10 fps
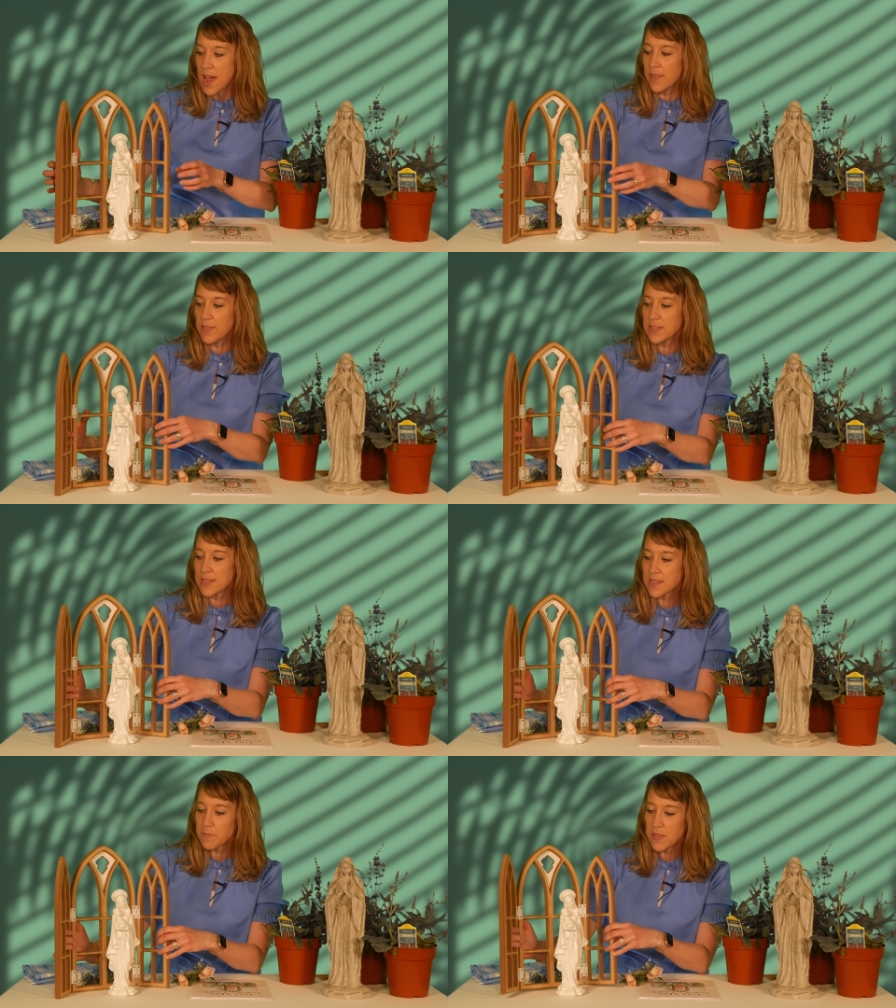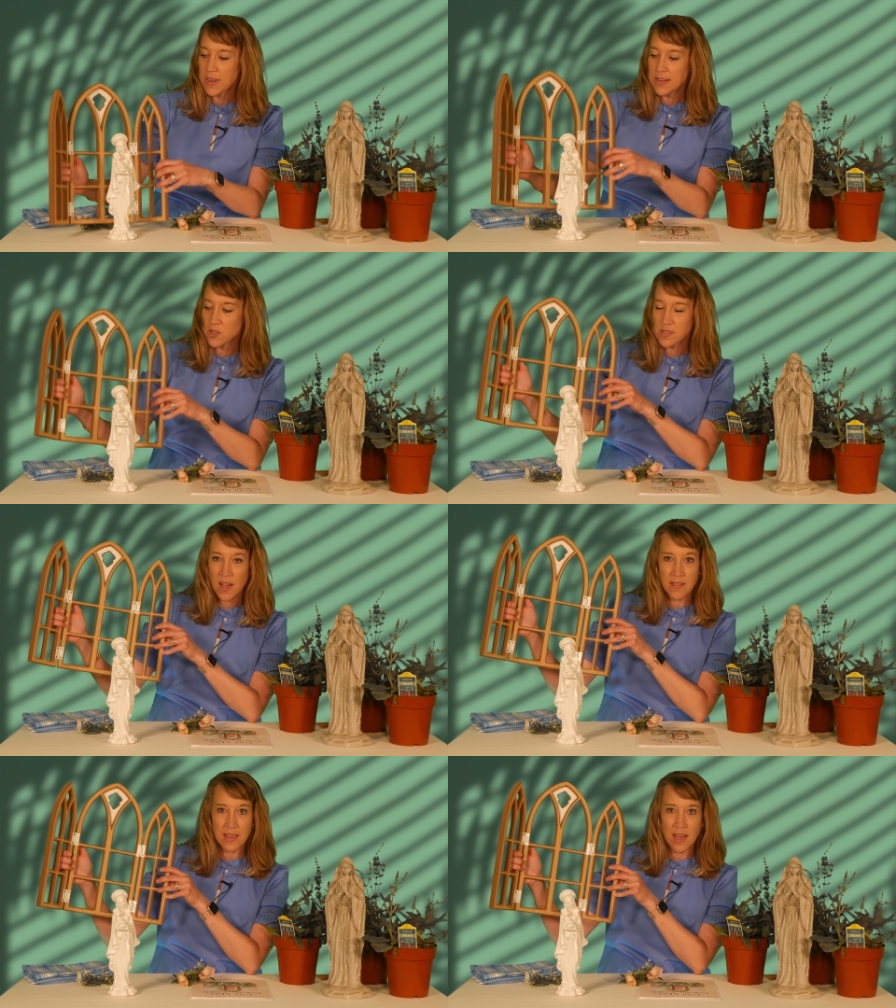And then this is something that I just
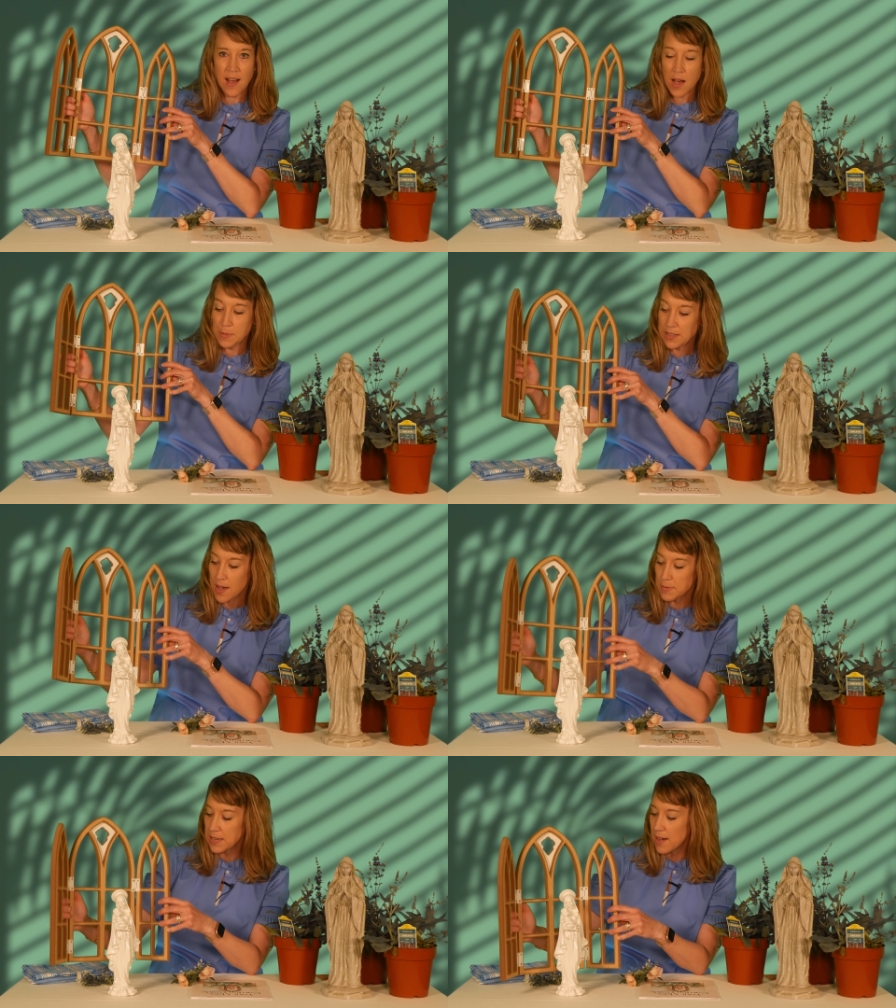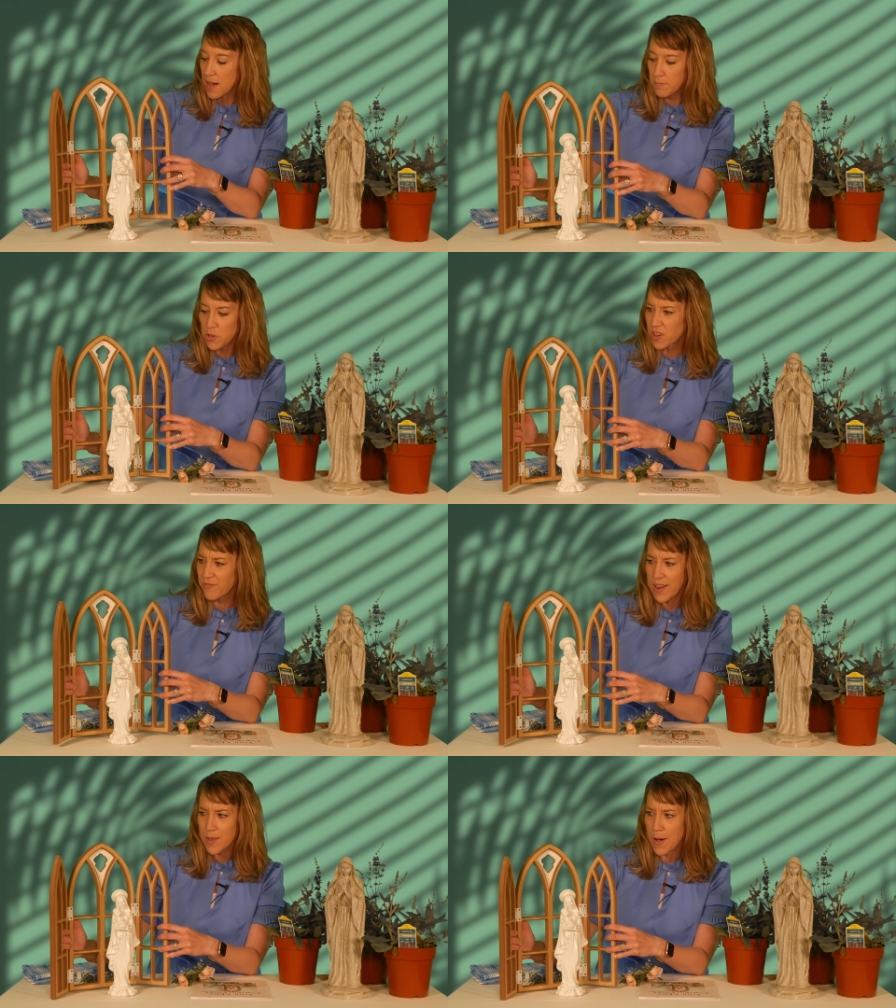got like at Hobby Lobby. Um, you can
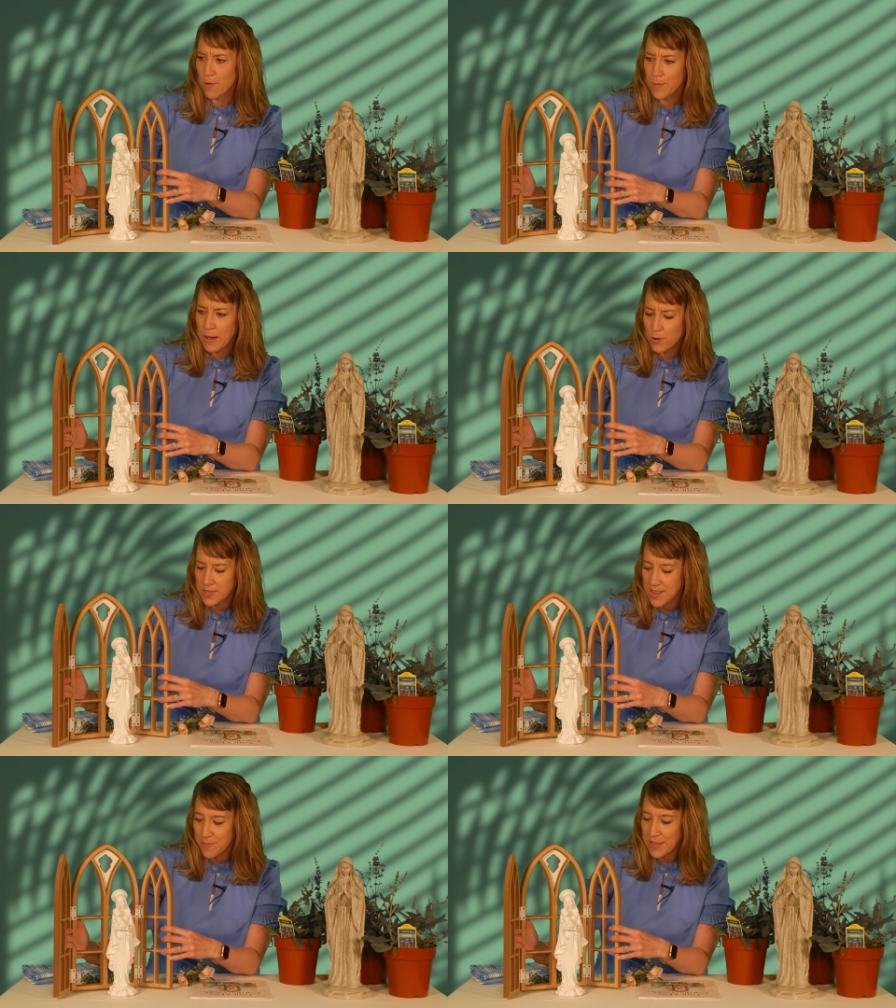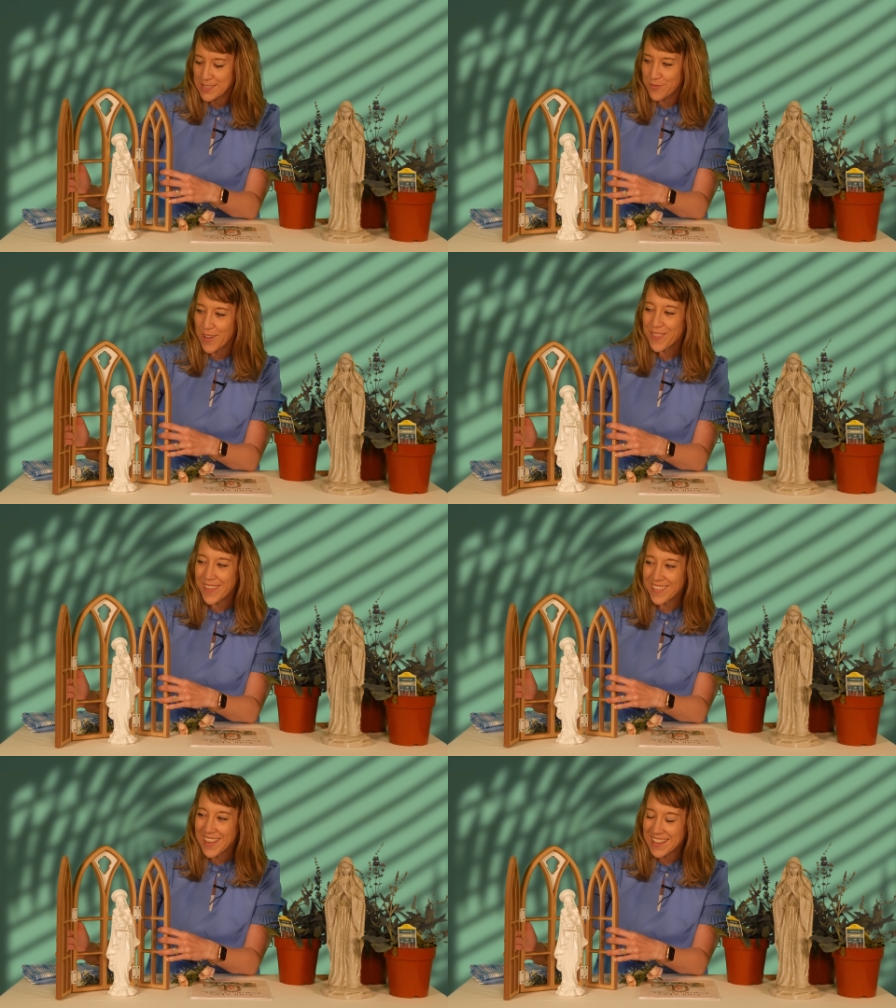find them out and about. Um, that's the fun
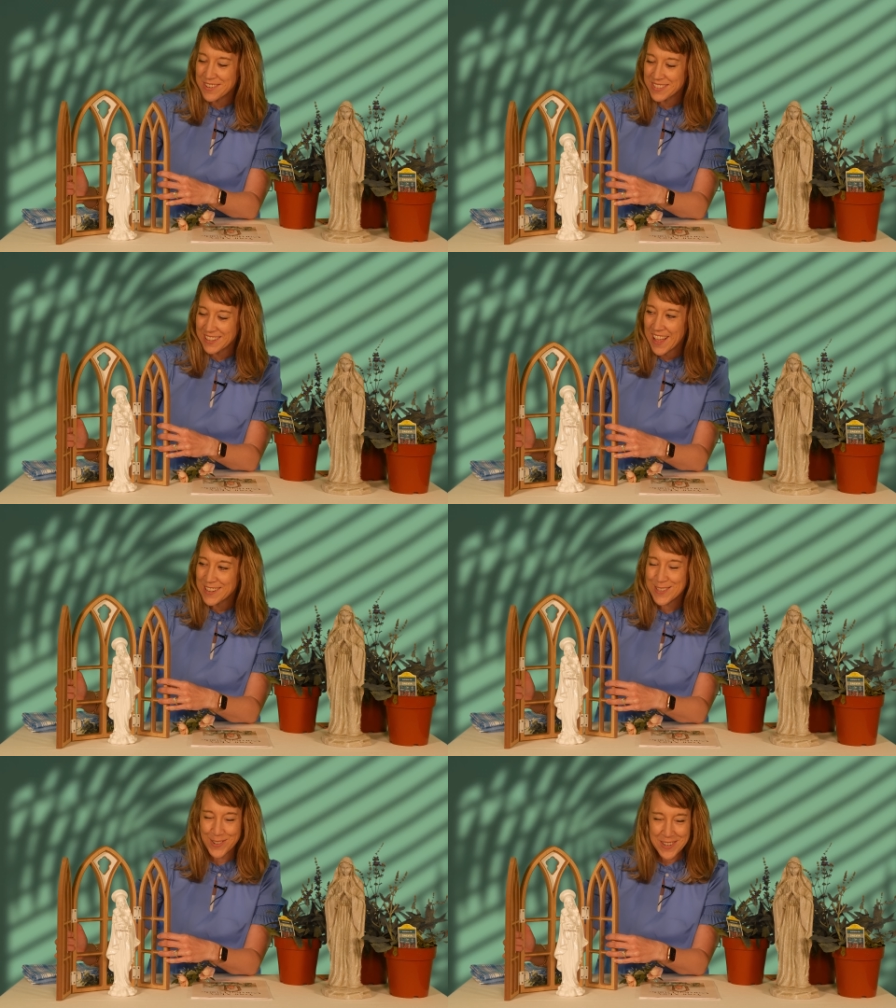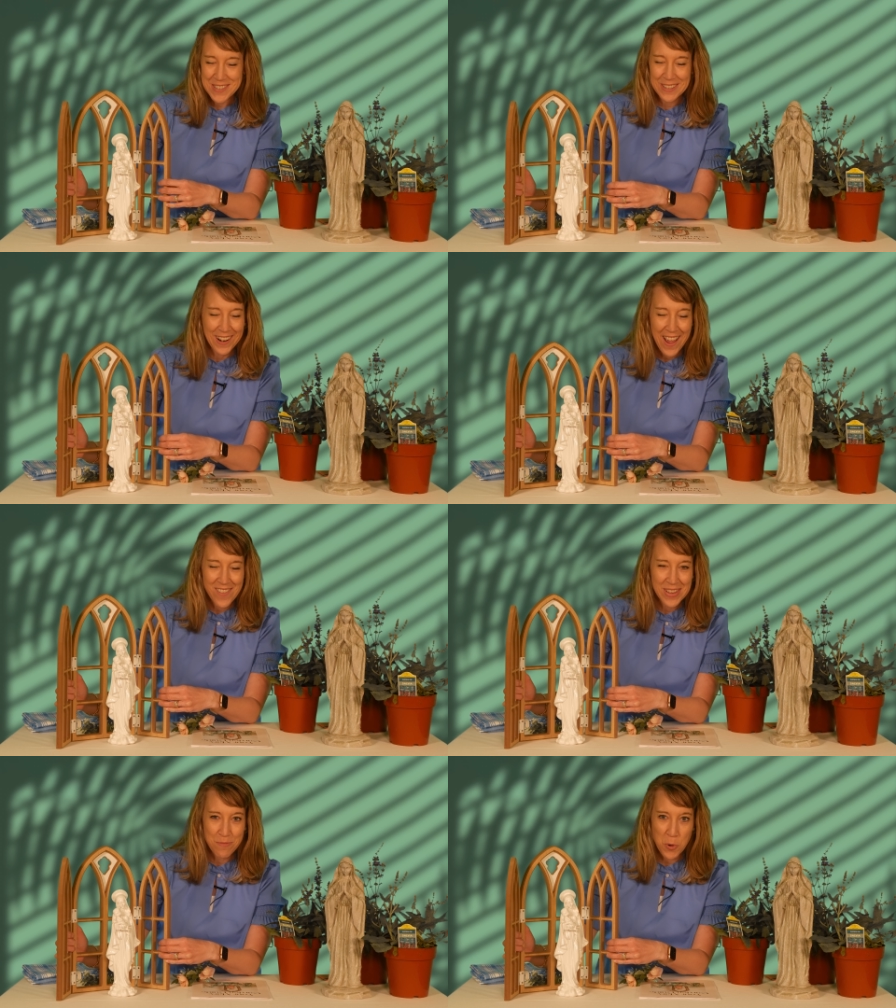thing that a lot of stores are
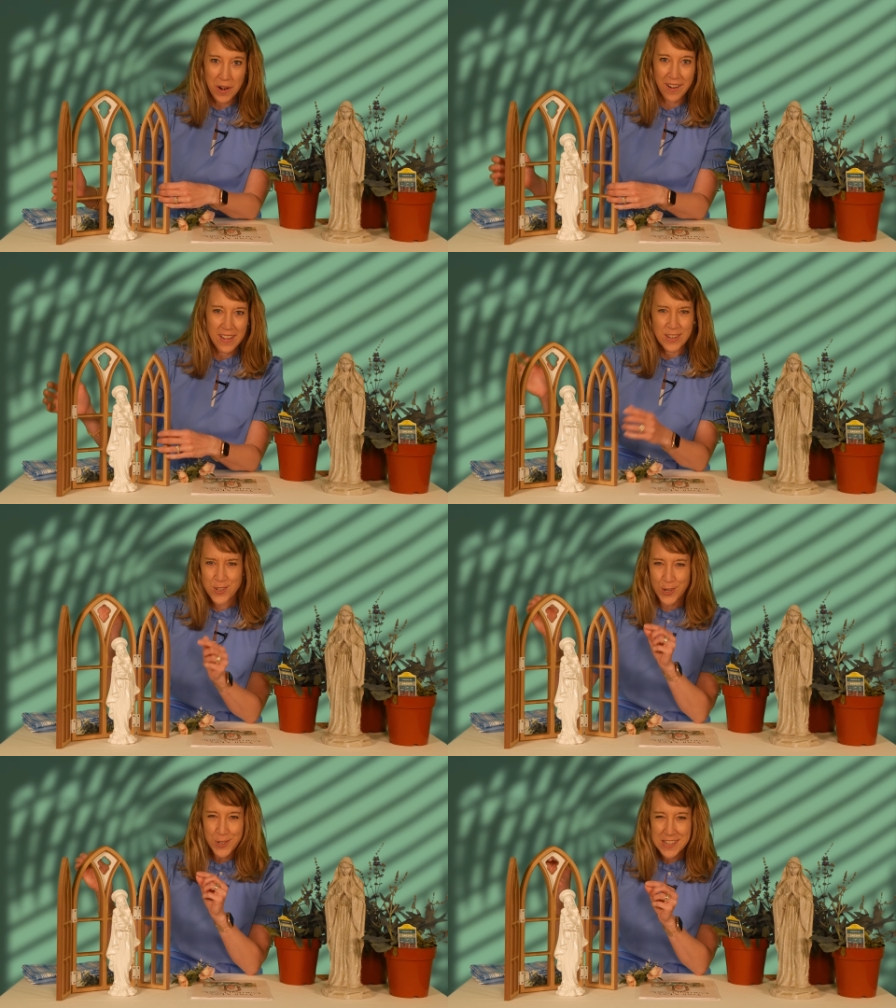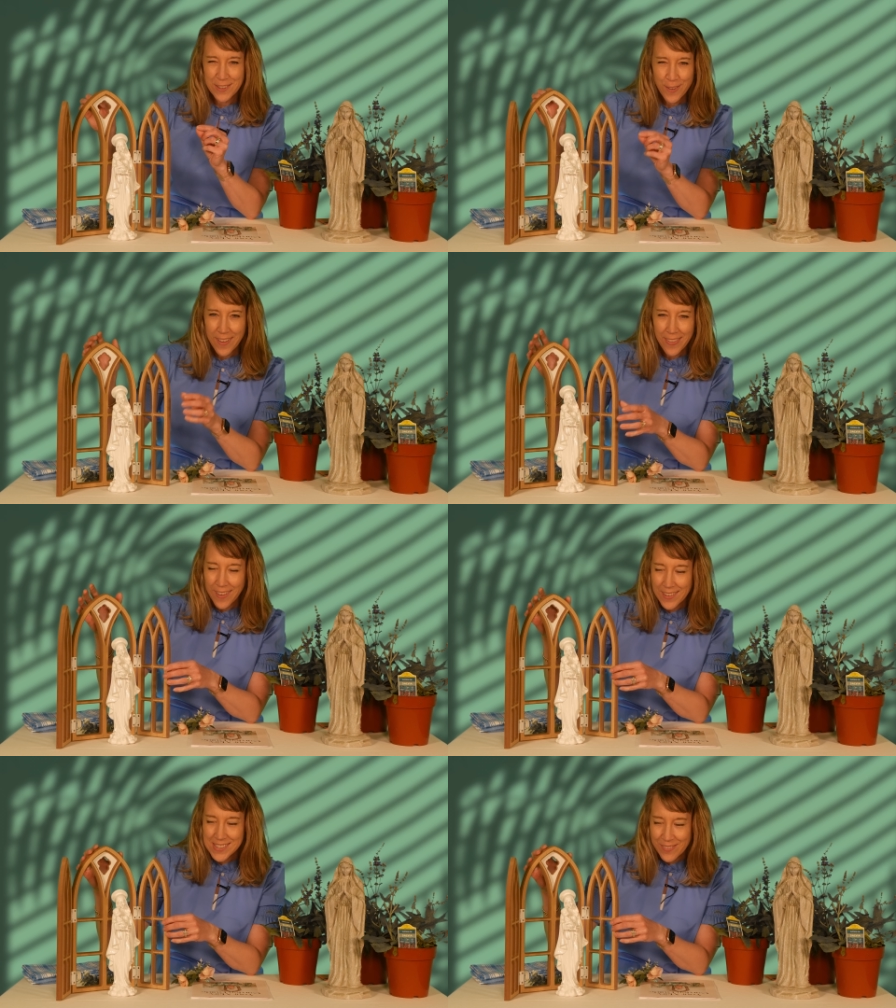having more churchy looking
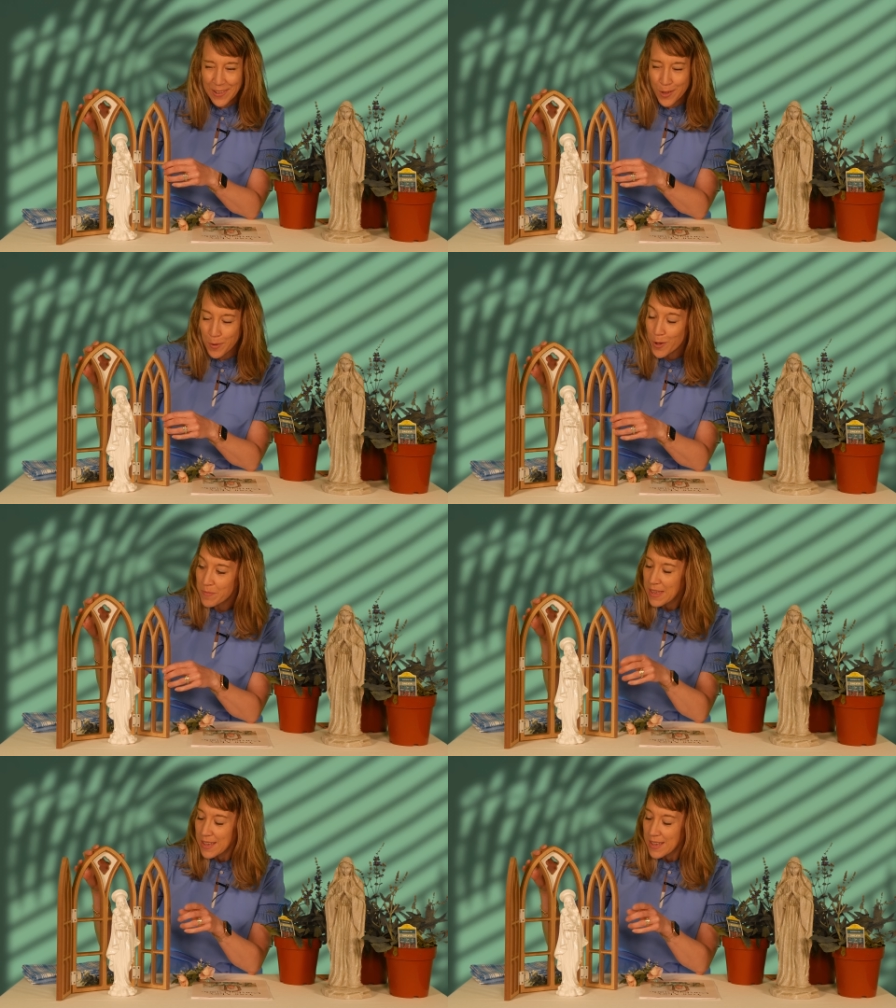things available.